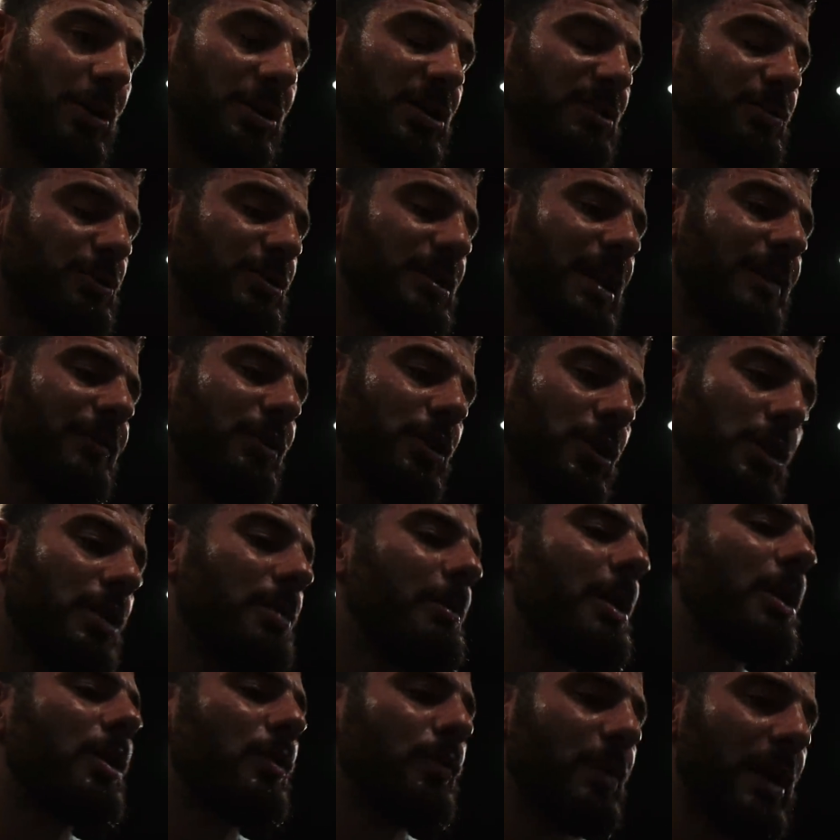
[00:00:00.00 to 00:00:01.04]
You're supposed to have a good
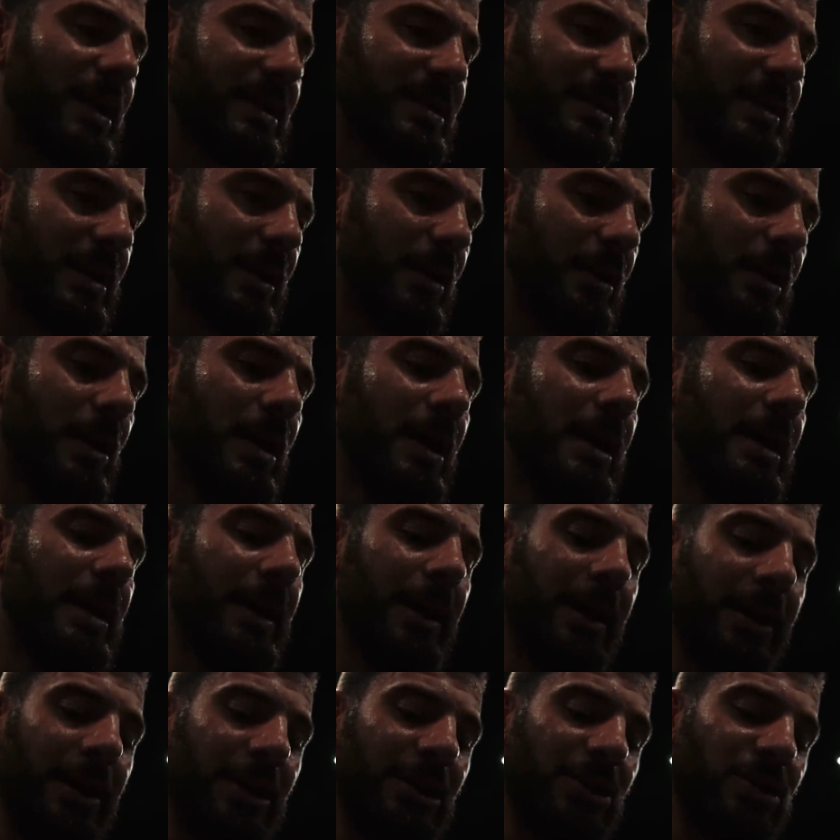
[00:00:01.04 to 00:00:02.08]
amount of rest there.
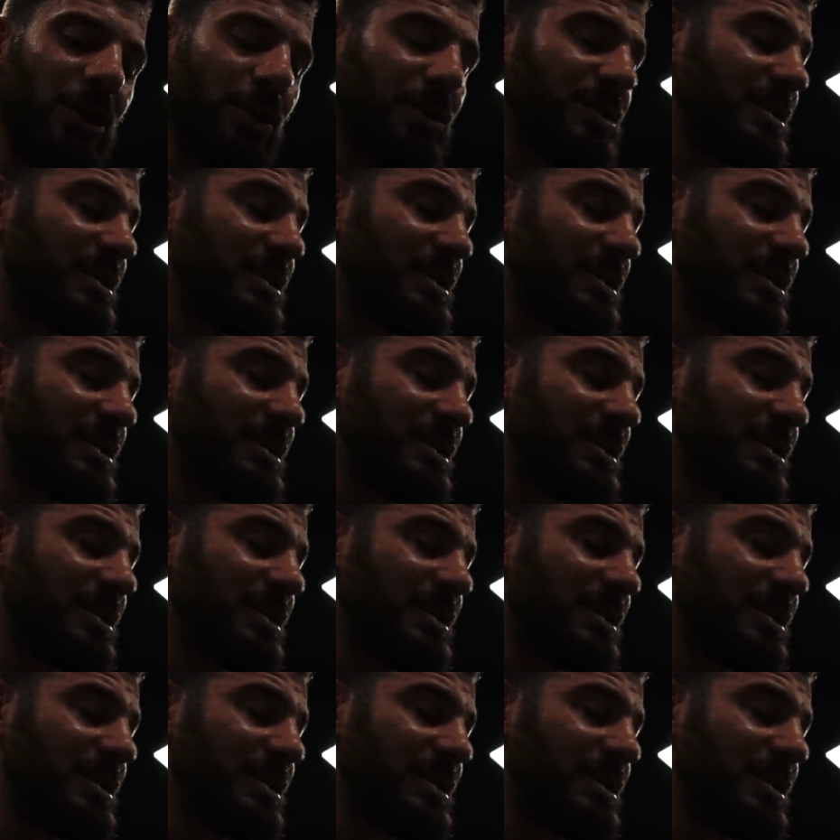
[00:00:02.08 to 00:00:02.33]
So